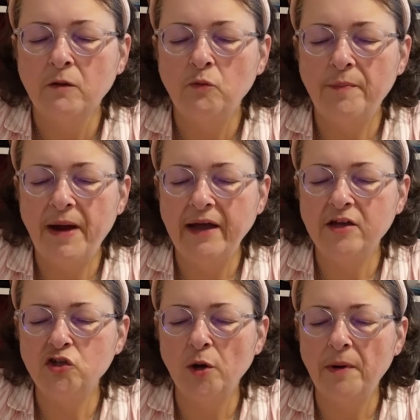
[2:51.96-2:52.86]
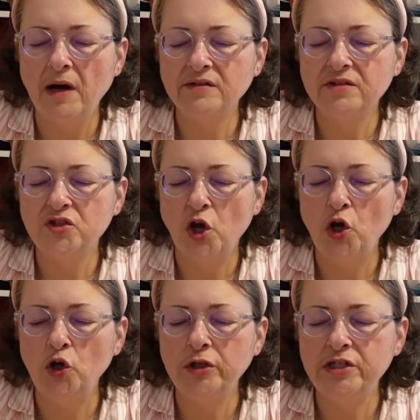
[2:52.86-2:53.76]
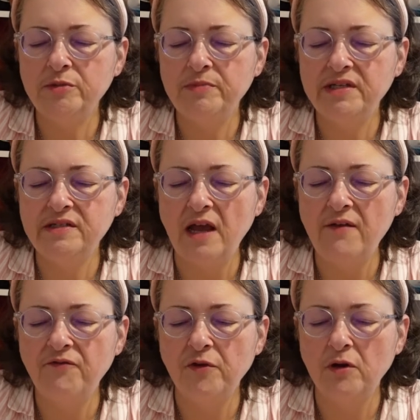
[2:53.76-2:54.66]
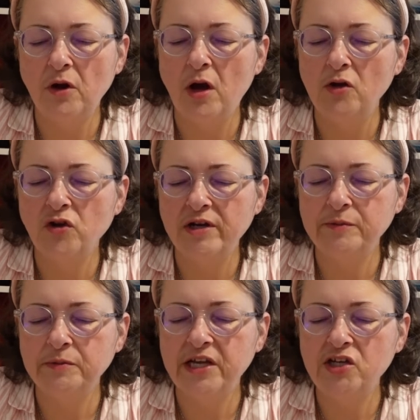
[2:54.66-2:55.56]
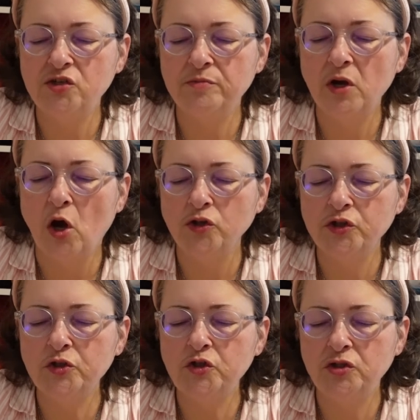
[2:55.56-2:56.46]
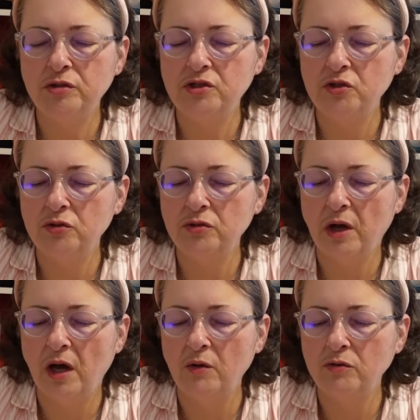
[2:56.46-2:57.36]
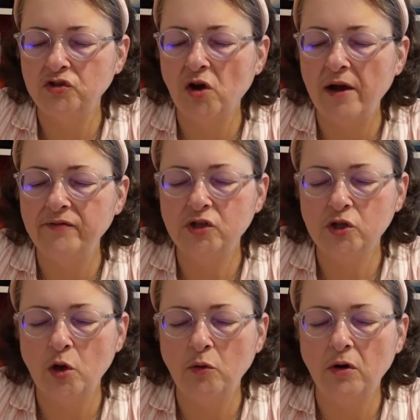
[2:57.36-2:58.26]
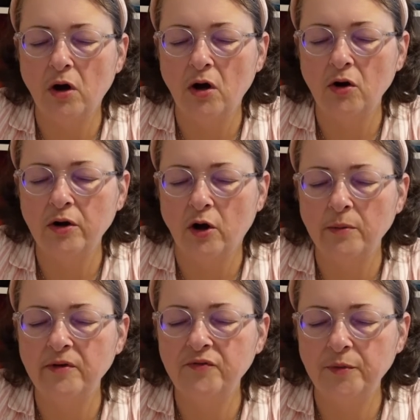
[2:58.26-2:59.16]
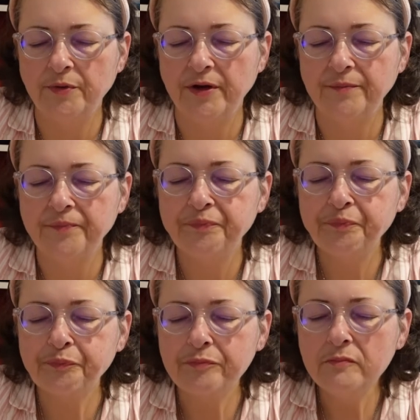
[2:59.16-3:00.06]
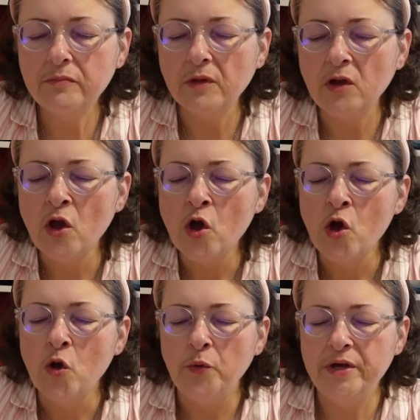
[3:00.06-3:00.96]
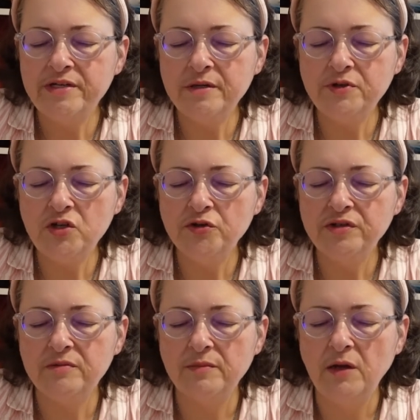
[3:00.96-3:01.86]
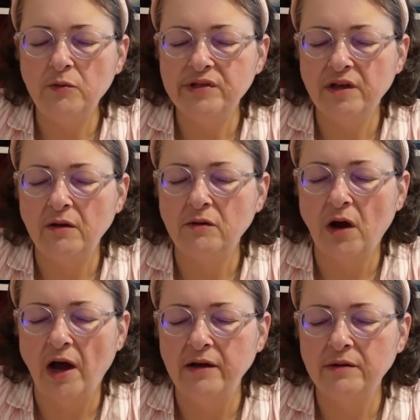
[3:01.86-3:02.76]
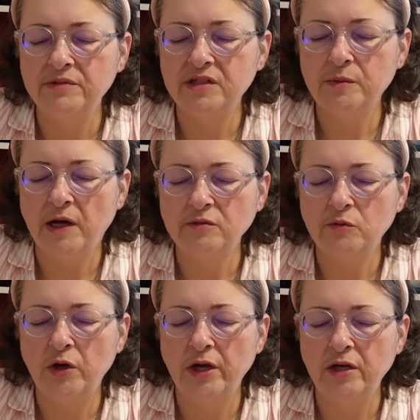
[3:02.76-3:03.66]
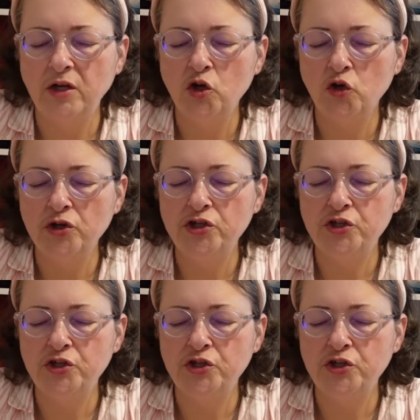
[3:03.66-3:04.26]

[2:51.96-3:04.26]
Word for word: We package our boxes not only to be safe for transportation, but also to, to uh, strive to lower our carbon footprint. We attempt to use as many recycled items as possible and encourage